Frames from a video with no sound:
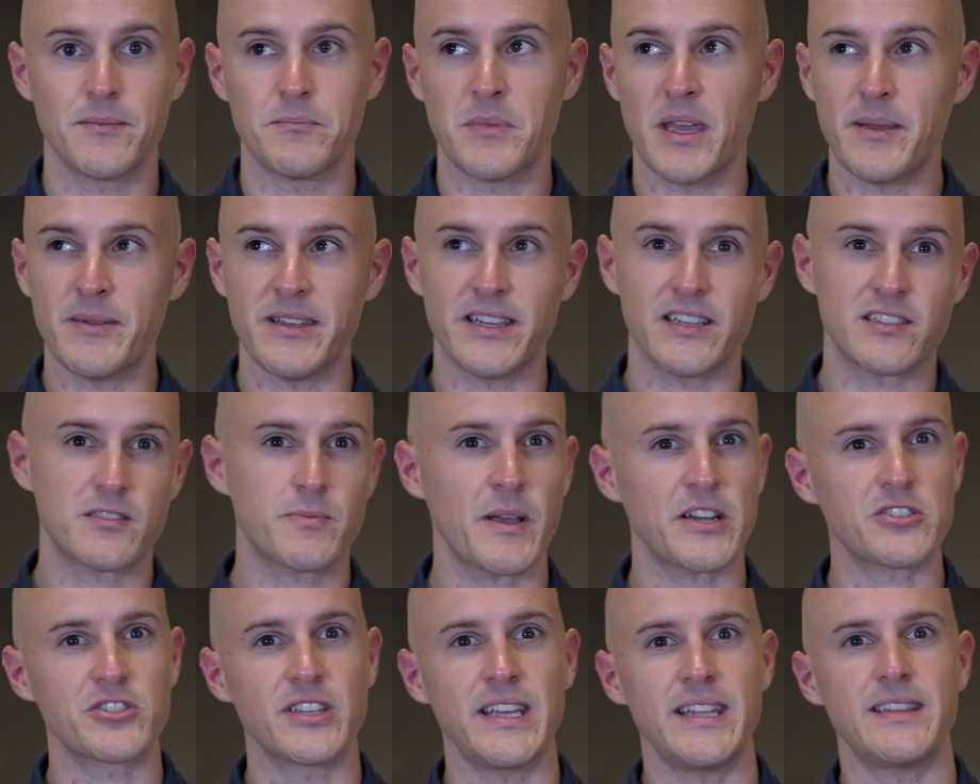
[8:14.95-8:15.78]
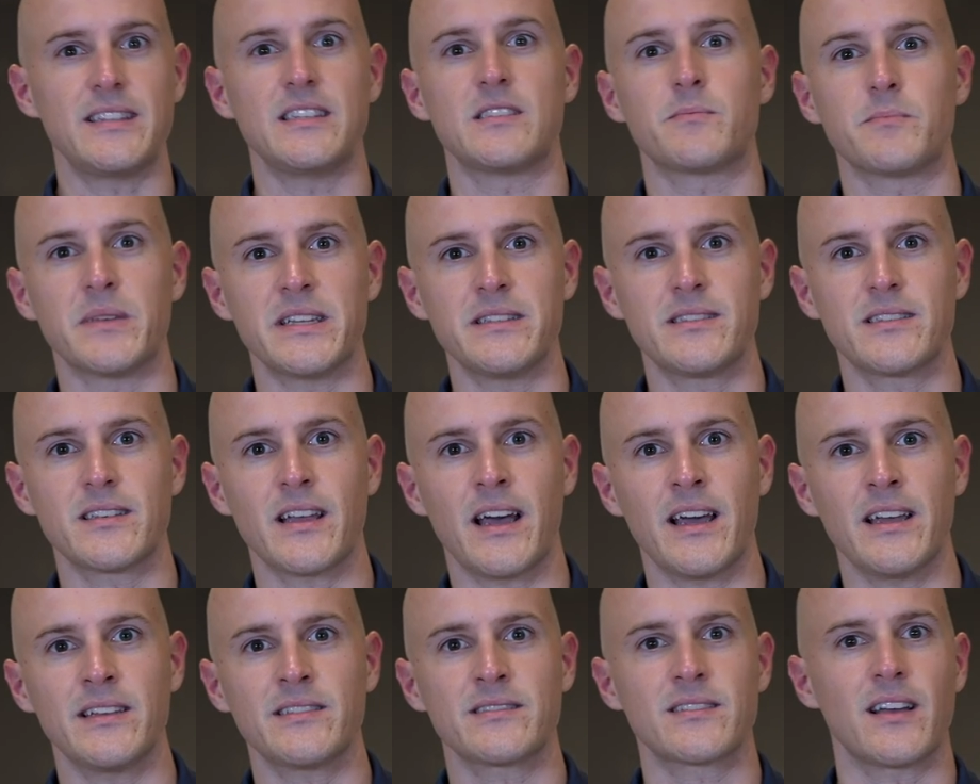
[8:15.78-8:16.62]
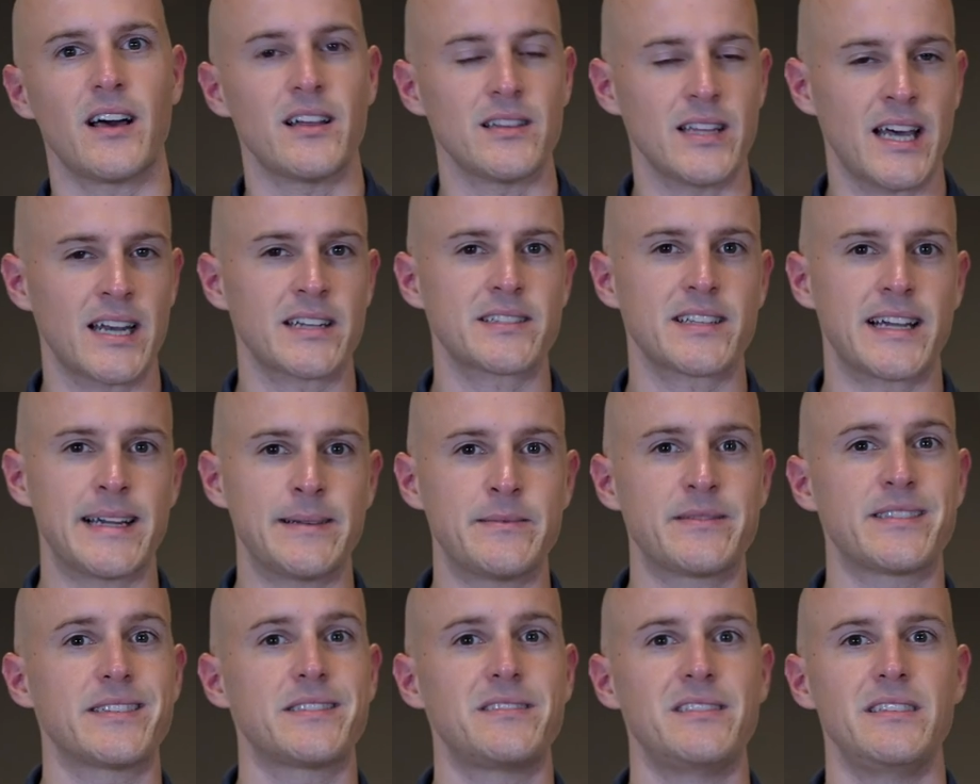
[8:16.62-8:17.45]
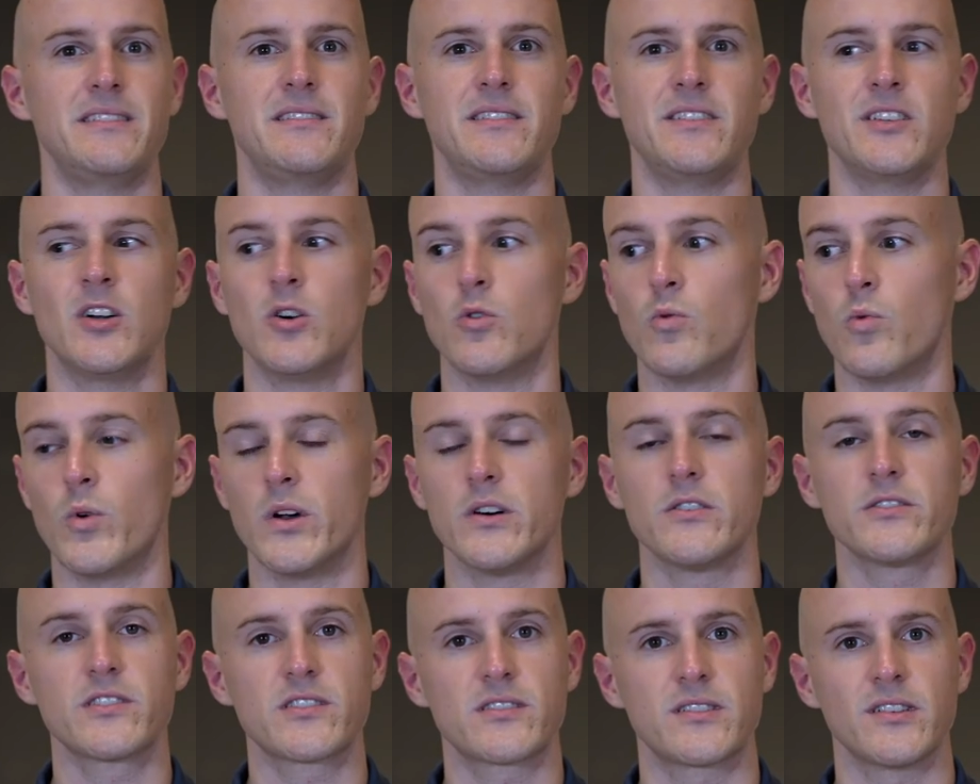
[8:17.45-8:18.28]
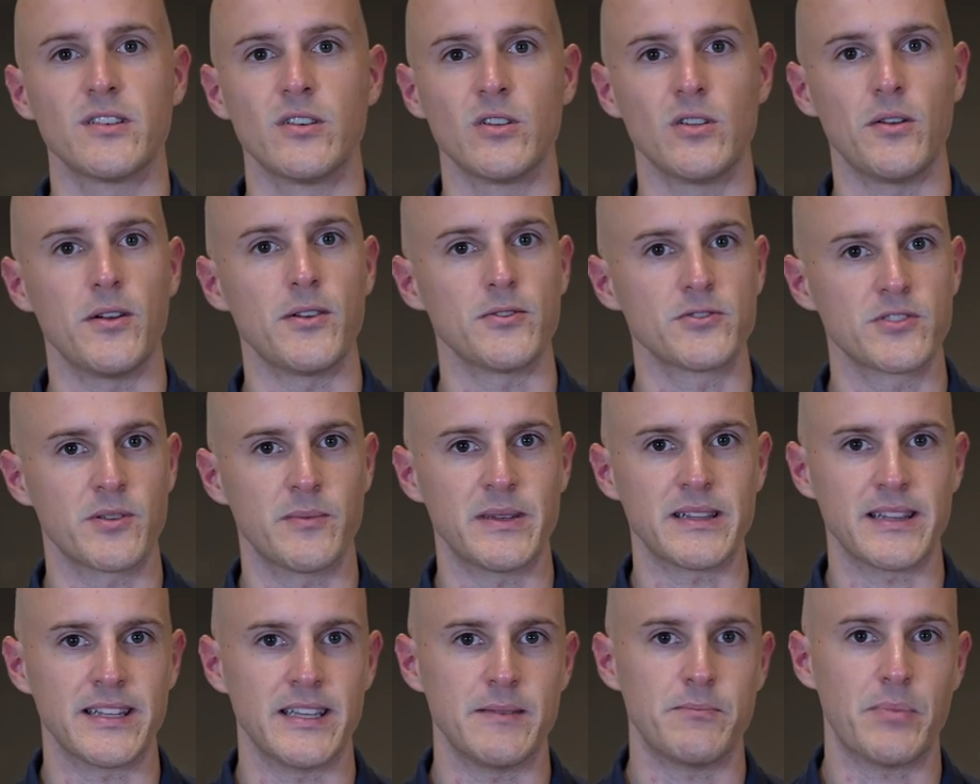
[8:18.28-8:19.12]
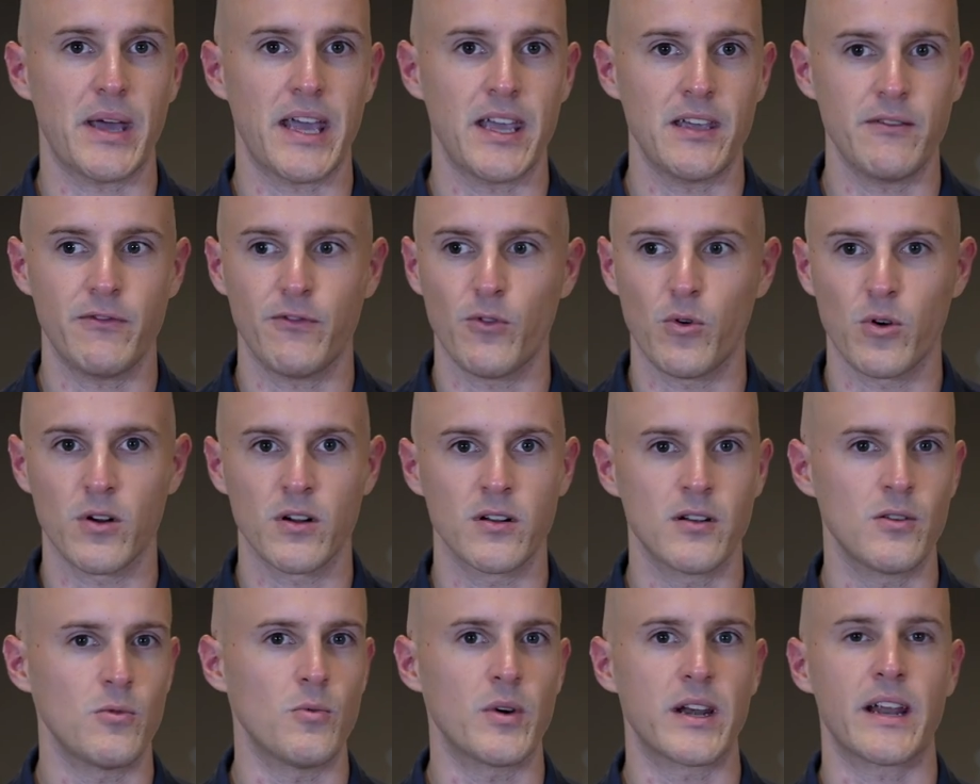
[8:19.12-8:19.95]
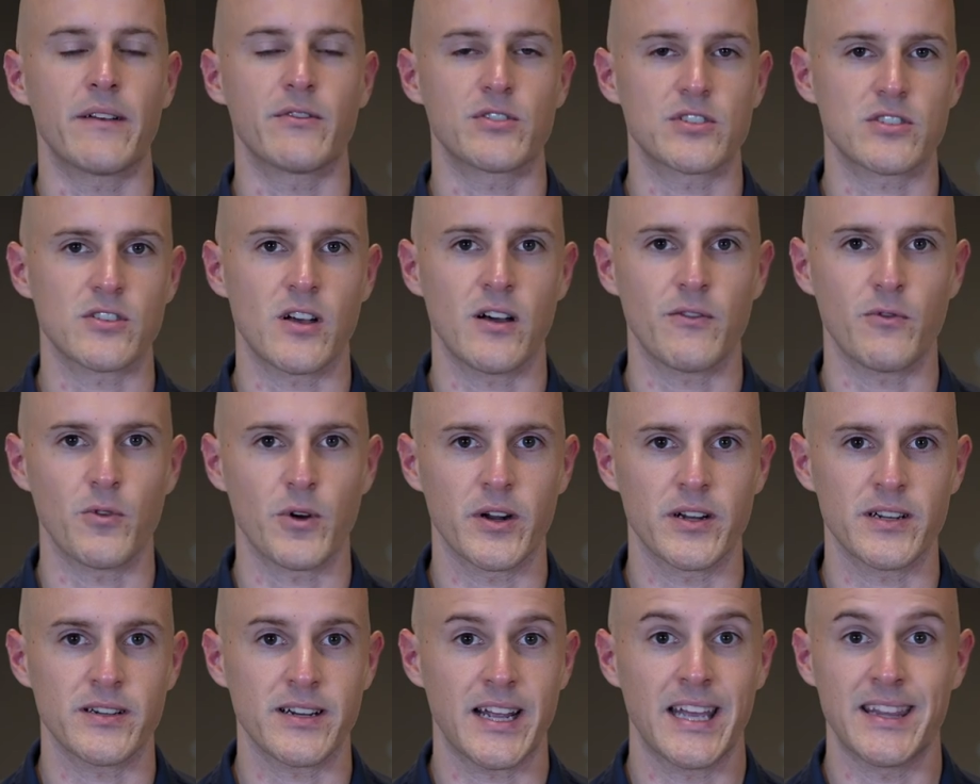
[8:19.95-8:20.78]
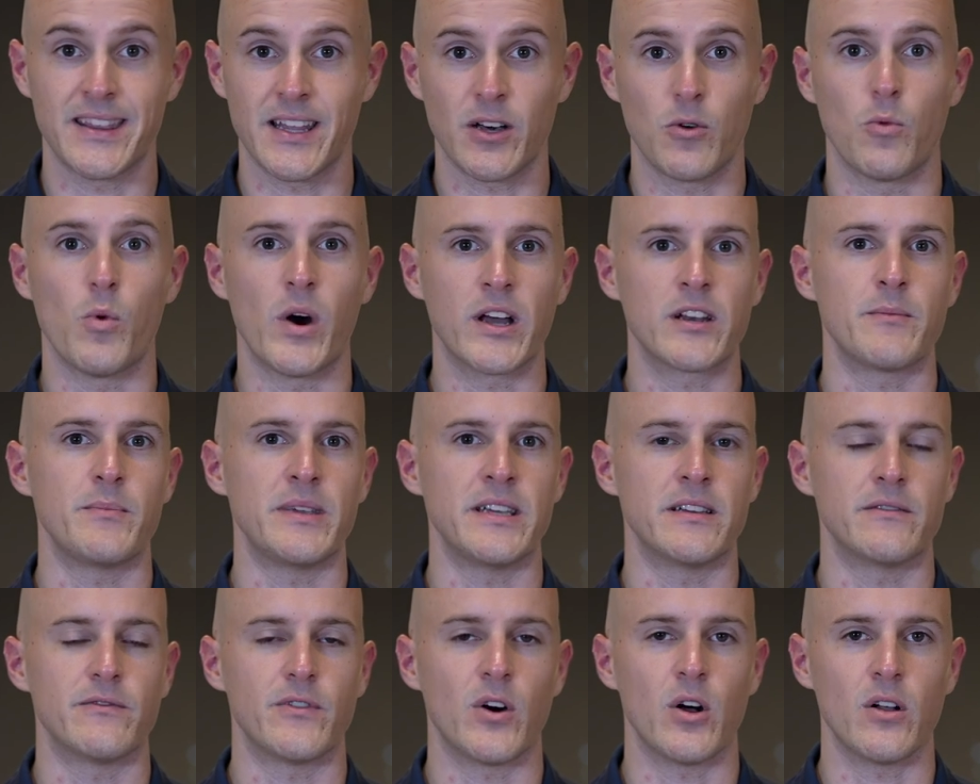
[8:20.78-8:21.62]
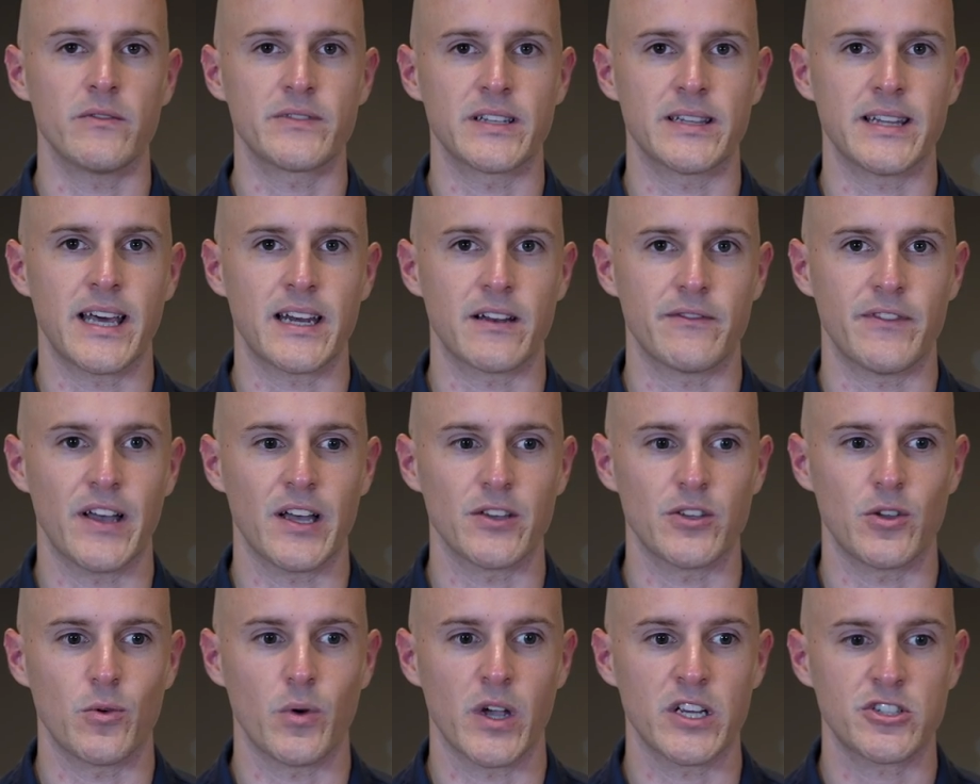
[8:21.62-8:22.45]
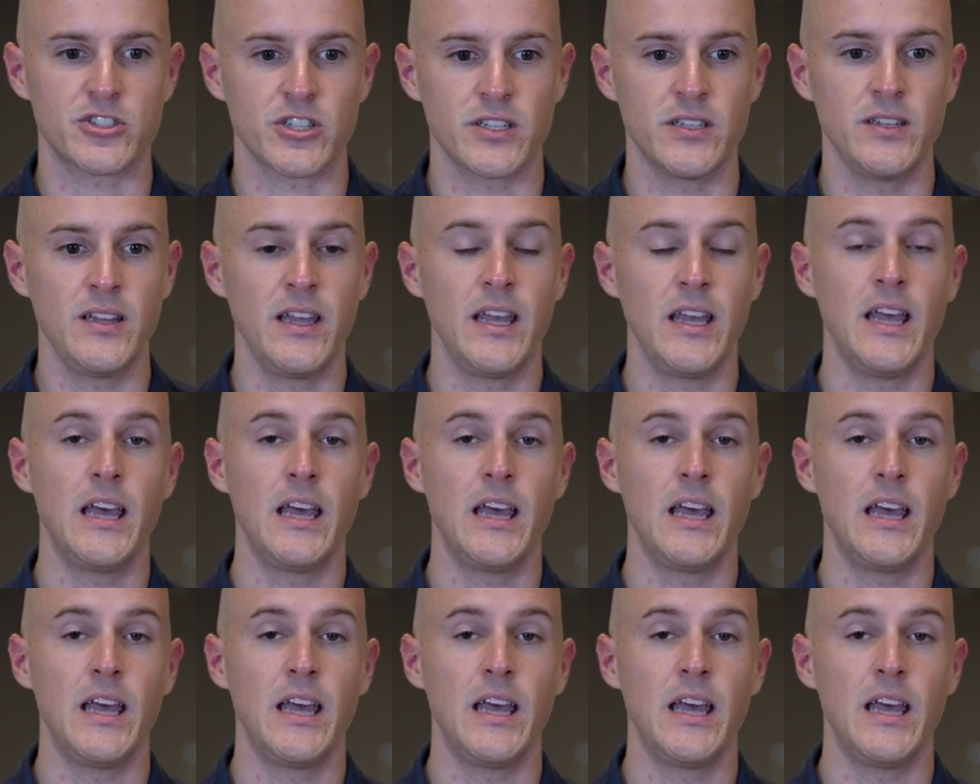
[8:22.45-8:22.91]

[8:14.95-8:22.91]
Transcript: maybe especially at these mid-size, a lot of times the CTO will still ultimately pay for whatever software and they'll want to be involved in that evaluation,